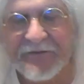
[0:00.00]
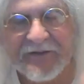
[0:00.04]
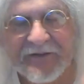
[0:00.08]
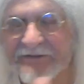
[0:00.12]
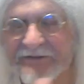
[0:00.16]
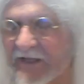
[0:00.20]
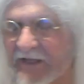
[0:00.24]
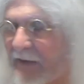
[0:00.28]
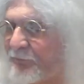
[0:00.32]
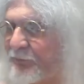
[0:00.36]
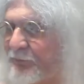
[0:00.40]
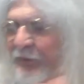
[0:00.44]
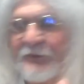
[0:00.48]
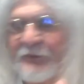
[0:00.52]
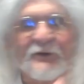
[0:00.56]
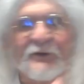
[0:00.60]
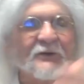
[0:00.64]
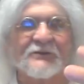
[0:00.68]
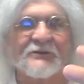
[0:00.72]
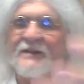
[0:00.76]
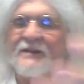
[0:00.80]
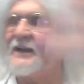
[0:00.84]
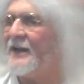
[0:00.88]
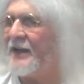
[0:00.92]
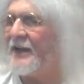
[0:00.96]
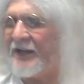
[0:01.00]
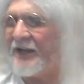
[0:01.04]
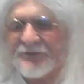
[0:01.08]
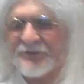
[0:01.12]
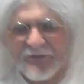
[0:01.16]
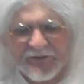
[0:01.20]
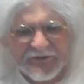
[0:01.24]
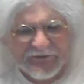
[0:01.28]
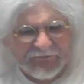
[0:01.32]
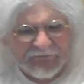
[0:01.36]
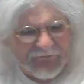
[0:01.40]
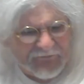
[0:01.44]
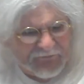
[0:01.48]
Just absolutely, it's
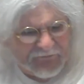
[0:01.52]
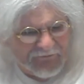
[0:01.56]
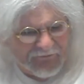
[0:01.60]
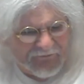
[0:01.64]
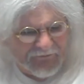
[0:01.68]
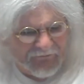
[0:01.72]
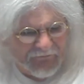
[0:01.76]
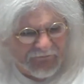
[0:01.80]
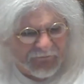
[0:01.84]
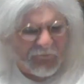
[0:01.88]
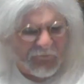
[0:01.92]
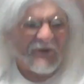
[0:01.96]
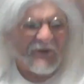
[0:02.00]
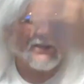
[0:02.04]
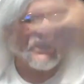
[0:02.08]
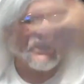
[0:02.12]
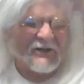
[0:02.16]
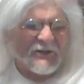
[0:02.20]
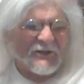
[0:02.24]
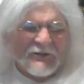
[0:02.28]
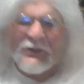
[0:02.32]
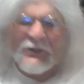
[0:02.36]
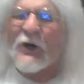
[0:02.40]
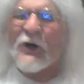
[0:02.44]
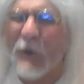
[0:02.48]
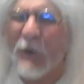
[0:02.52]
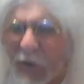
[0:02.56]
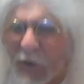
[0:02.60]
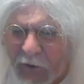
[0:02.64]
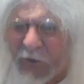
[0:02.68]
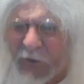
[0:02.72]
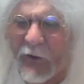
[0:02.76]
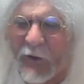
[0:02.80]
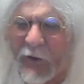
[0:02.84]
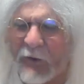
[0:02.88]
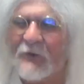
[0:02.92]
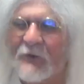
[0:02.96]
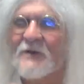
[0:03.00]
just freaking
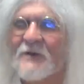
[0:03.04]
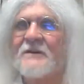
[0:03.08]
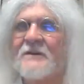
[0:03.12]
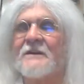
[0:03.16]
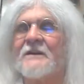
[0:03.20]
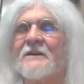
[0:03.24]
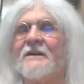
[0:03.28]
cool.